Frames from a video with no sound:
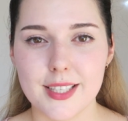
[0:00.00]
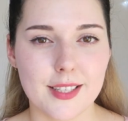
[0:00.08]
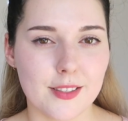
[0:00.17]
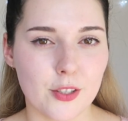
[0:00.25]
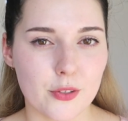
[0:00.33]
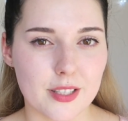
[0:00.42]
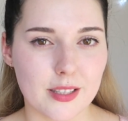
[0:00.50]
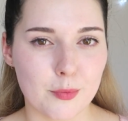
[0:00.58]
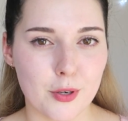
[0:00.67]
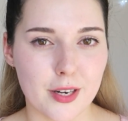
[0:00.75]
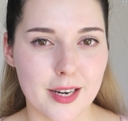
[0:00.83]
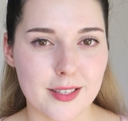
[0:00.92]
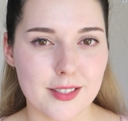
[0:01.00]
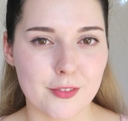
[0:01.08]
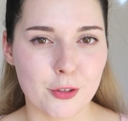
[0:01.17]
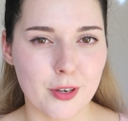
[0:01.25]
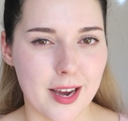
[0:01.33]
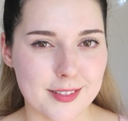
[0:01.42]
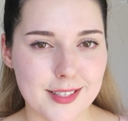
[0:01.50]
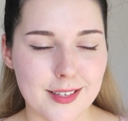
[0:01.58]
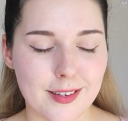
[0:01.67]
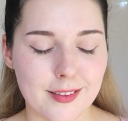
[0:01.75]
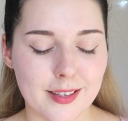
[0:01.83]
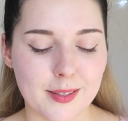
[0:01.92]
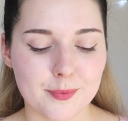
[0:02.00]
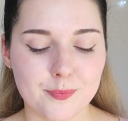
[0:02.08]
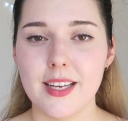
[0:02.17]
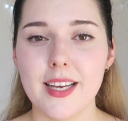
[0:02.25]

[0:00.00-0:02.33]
in using the product if you can't see anything?